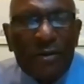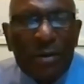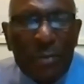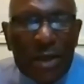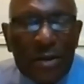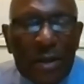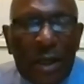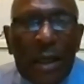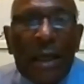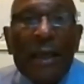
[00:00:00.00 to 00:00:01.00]
of the
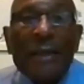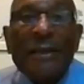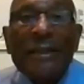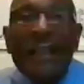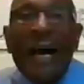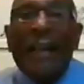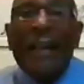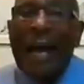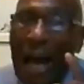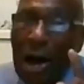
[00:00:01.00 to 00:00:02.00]
message? It's
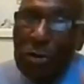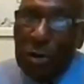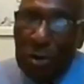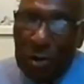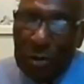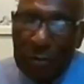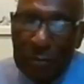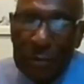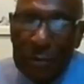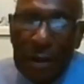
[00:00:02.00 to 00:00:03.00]
not how you look,
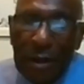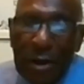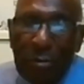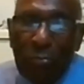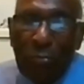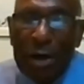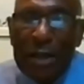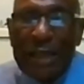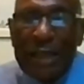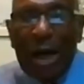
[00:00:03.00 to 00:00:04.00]

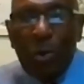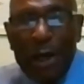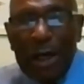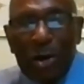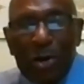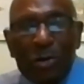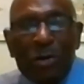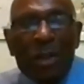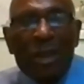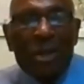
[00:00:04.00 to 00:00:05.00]
but it's how well
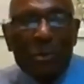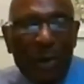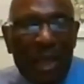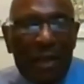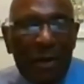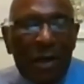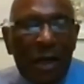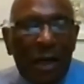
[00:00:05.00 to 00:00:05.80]
you speak